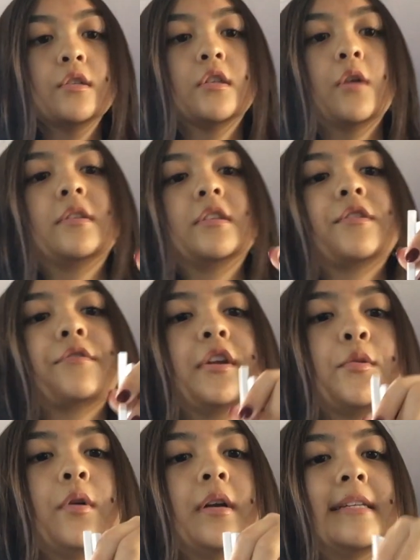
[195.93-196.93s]
So it's
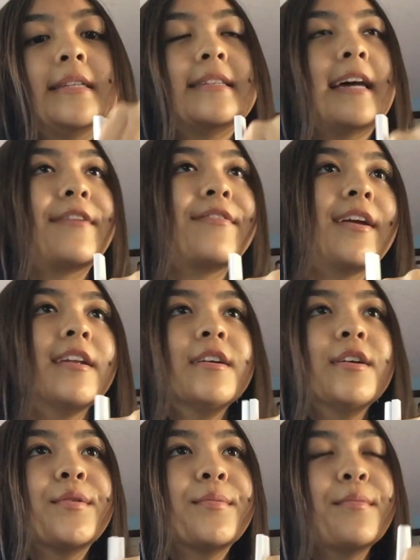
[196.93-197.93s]
327.
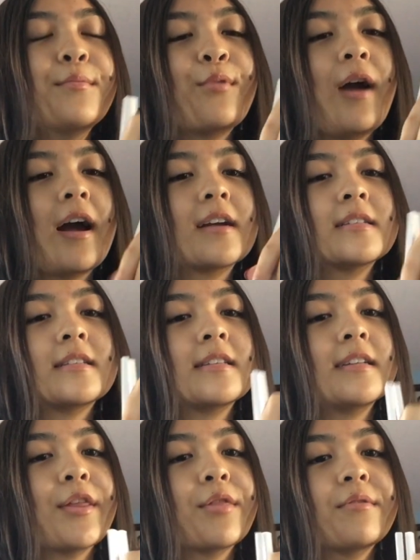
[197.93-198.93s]
Practice
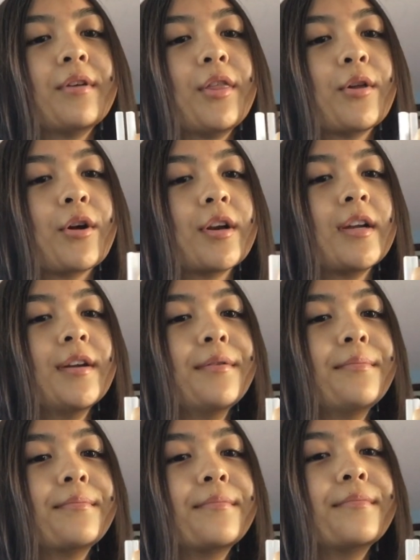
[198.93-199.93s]
is at 3.30.
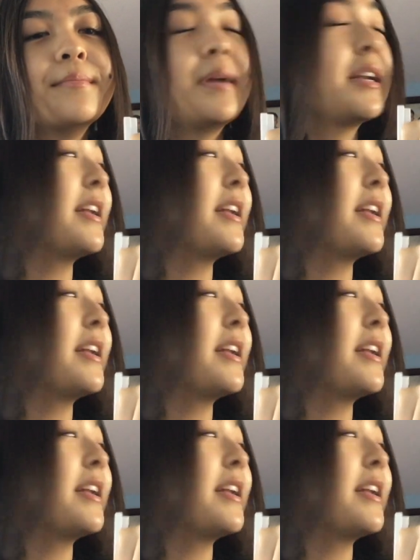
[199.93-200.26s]
My